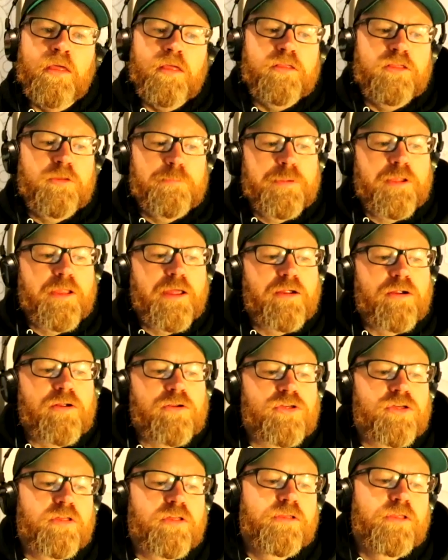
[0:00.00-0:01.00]
"The
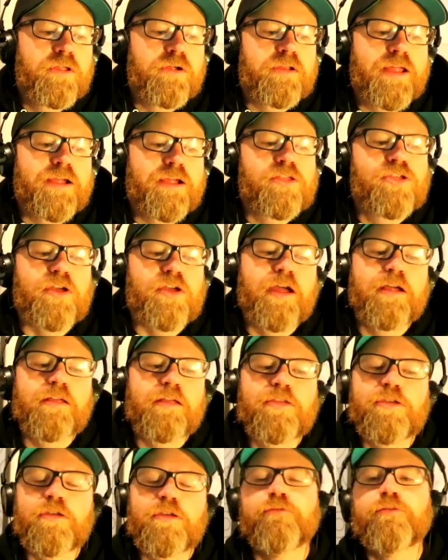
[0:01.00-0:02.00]
players look like
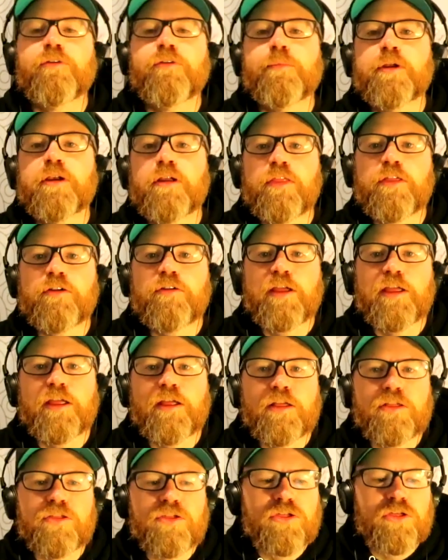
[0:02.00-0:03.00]
giants from another
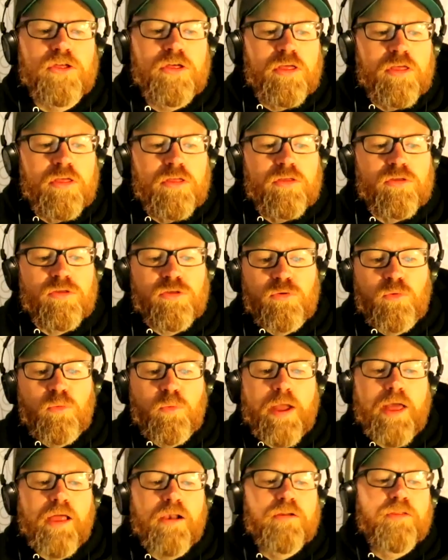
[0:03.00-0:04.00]
age, so
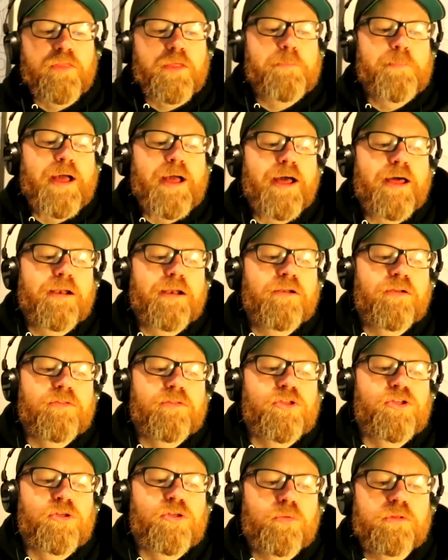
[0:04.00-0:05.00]
well are they padded on
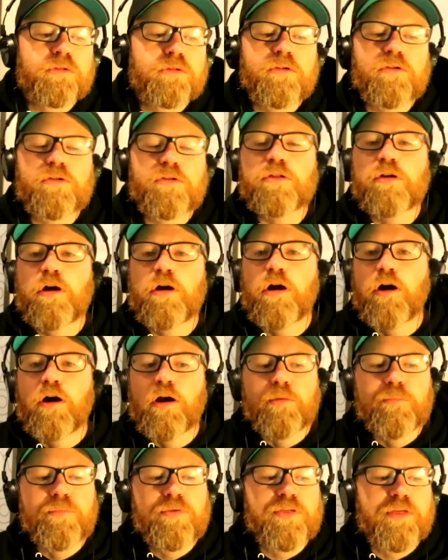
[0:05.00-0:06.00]
shoulders,
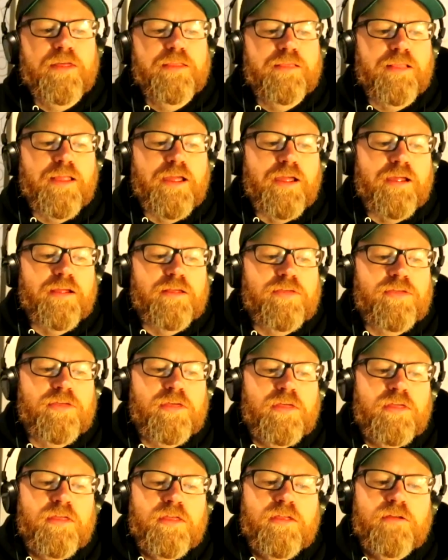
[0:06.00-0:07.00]
arms and legs,
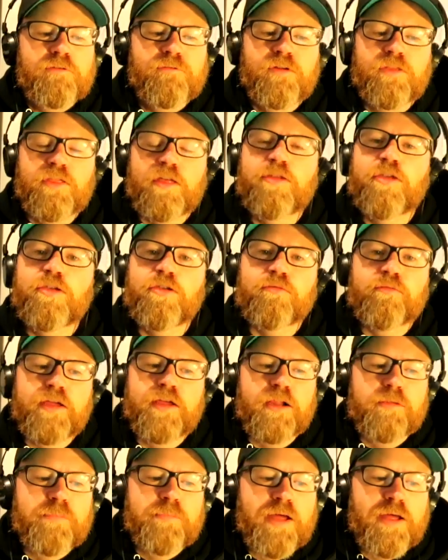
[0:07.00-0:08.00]
for this is a
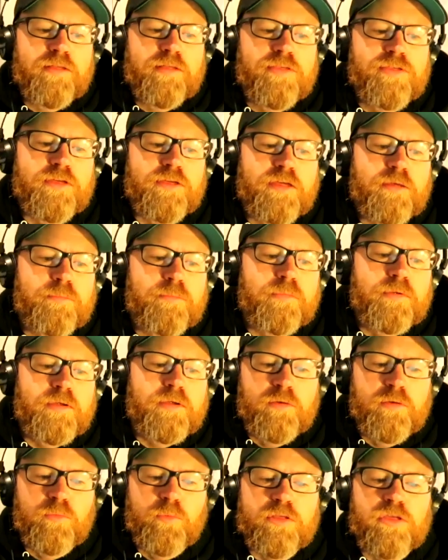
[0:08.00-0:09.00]
real man's game
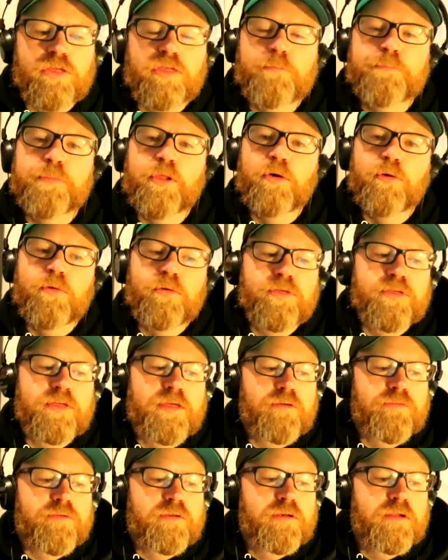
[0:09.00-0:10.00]
in which the blows
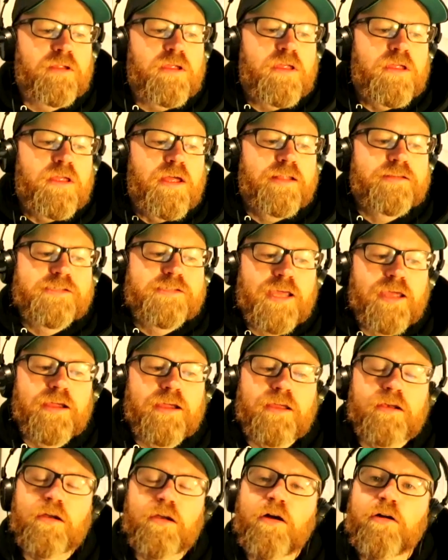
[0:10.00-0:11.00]
given and
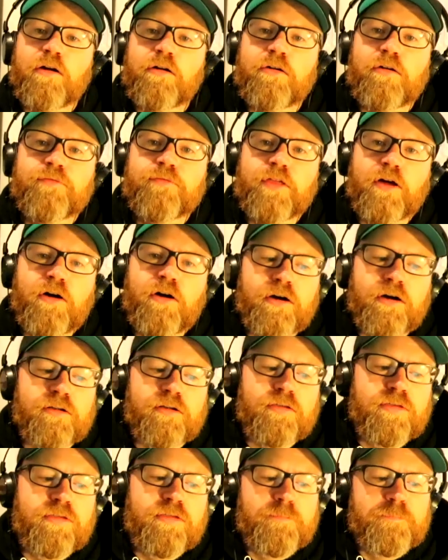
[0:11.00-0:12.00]
taken are of the
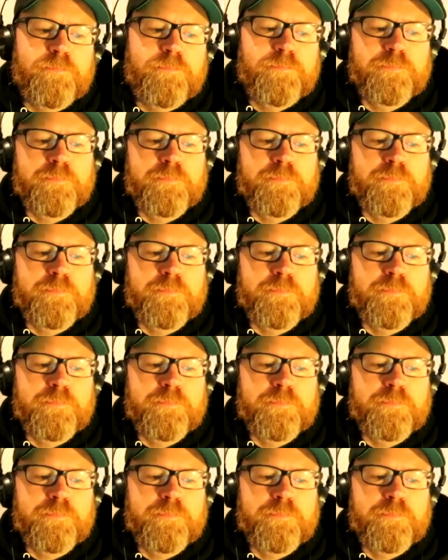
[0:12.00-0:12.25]
hardest.